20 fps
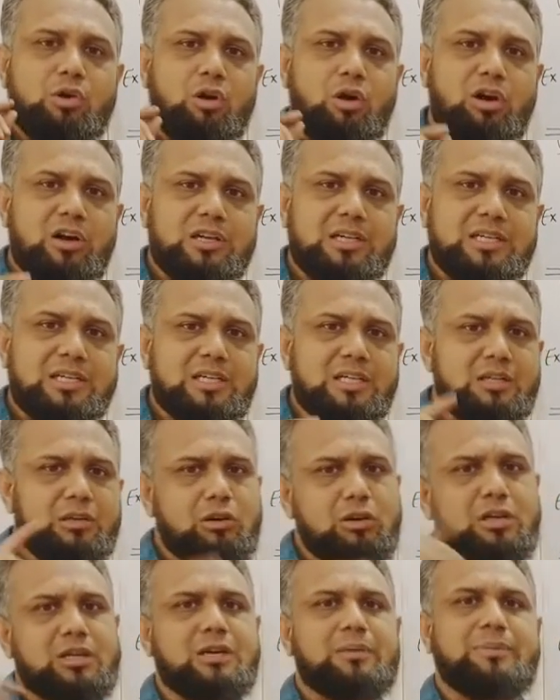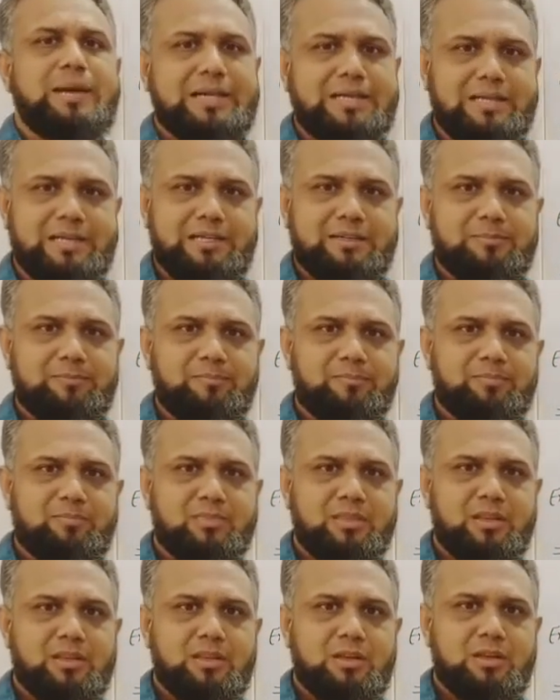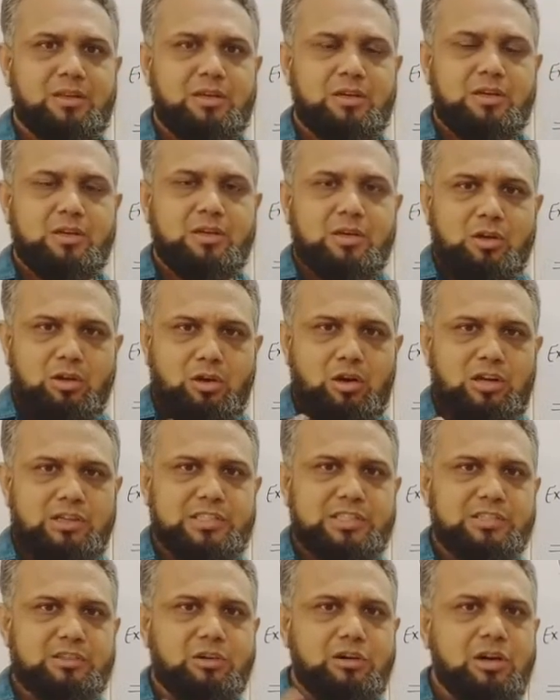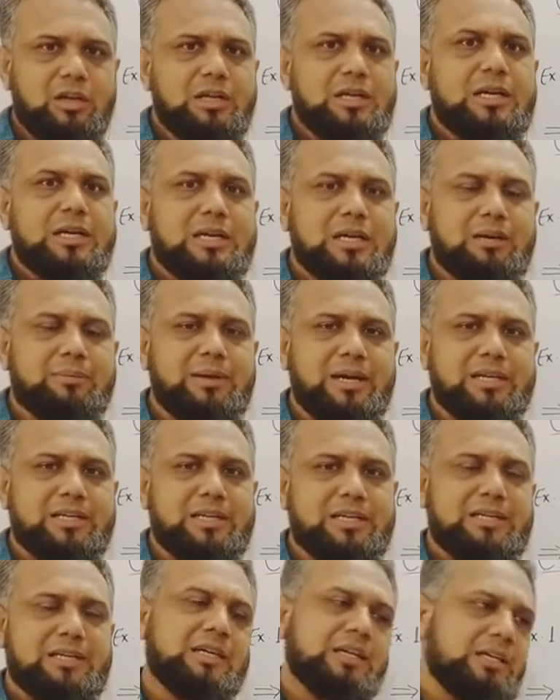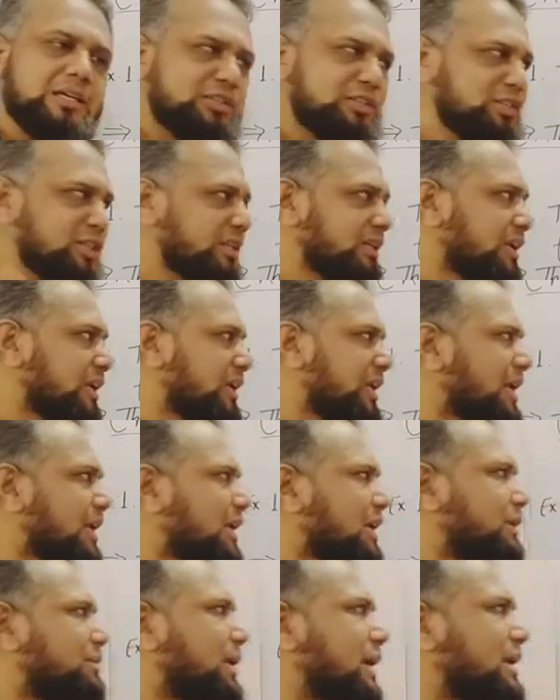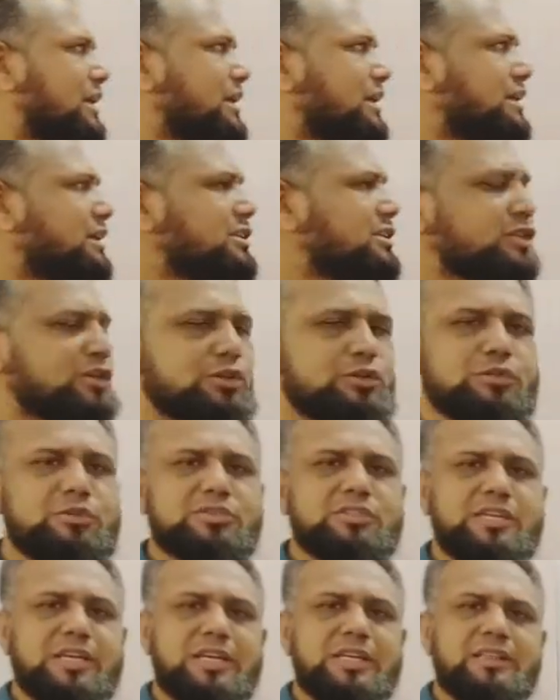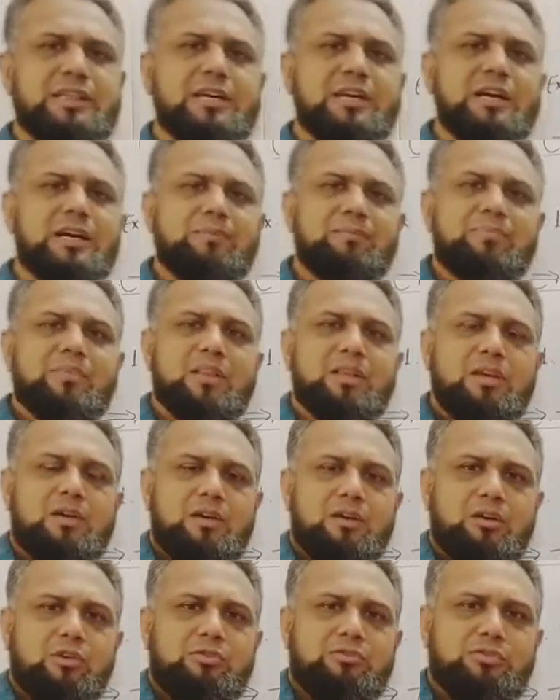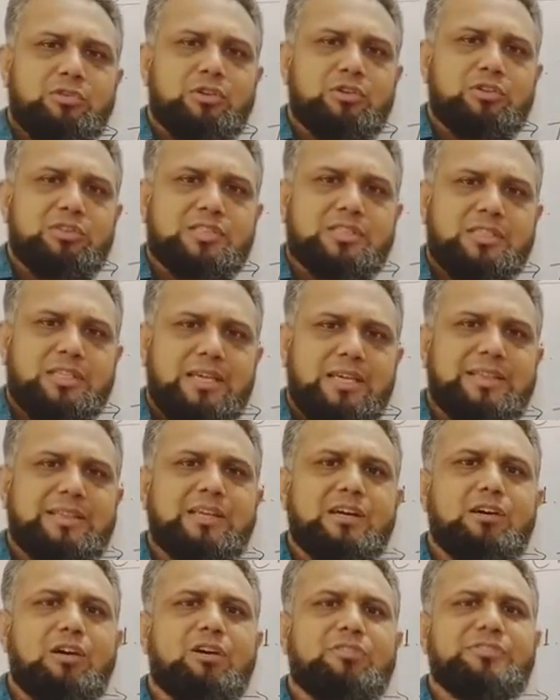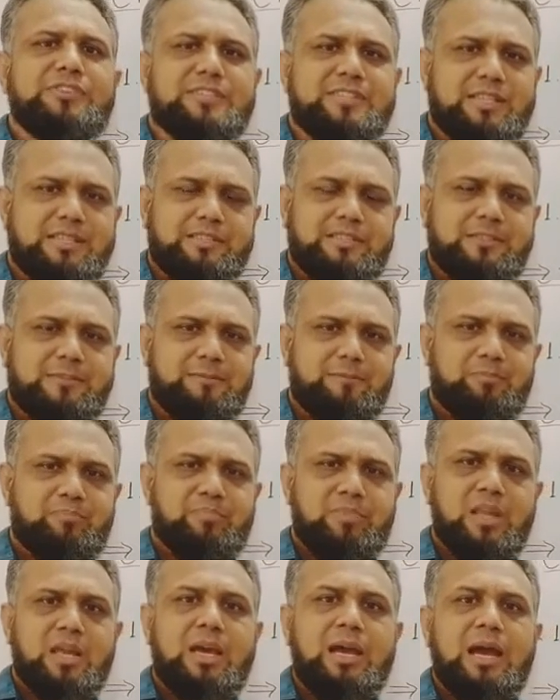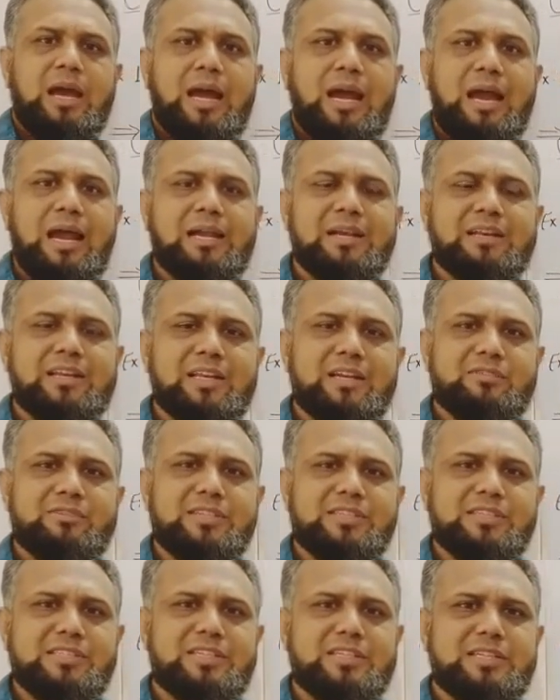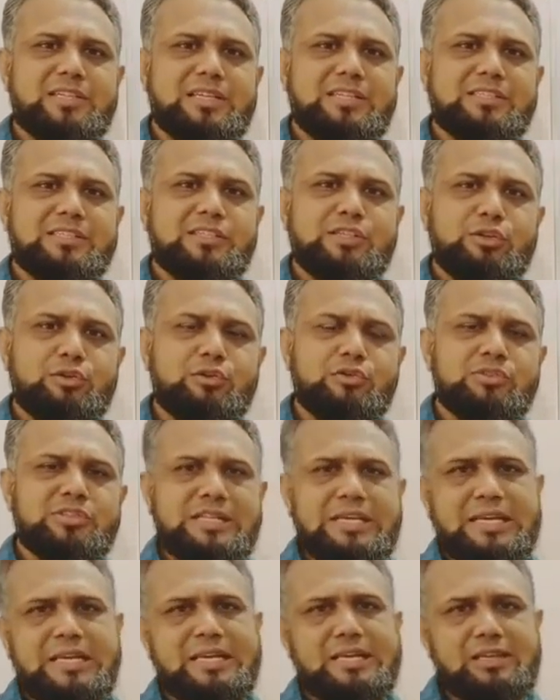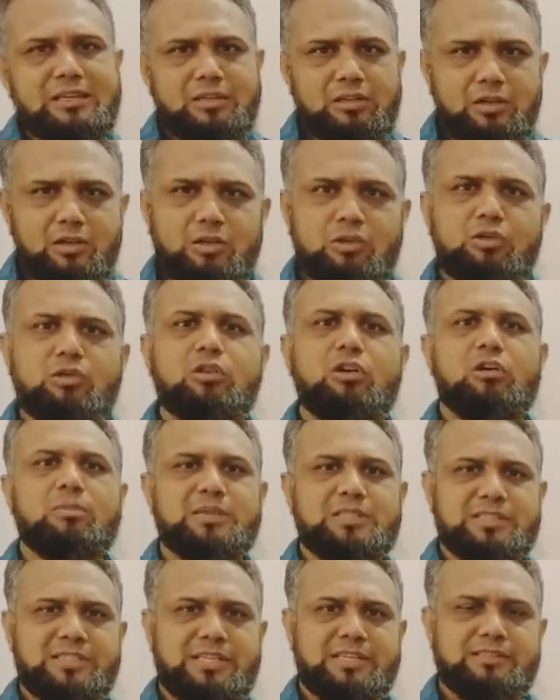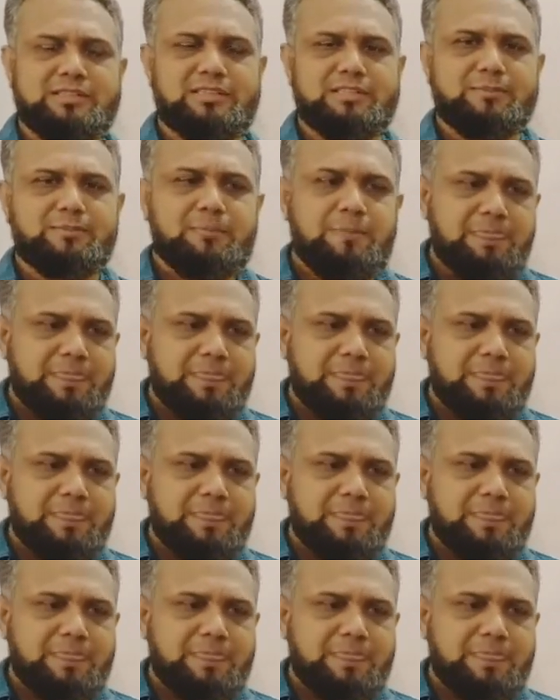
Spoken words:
ordered or commanded. Ordered or commanded. Generally commanded is used in the force, in the offices, and requested is used in common sense.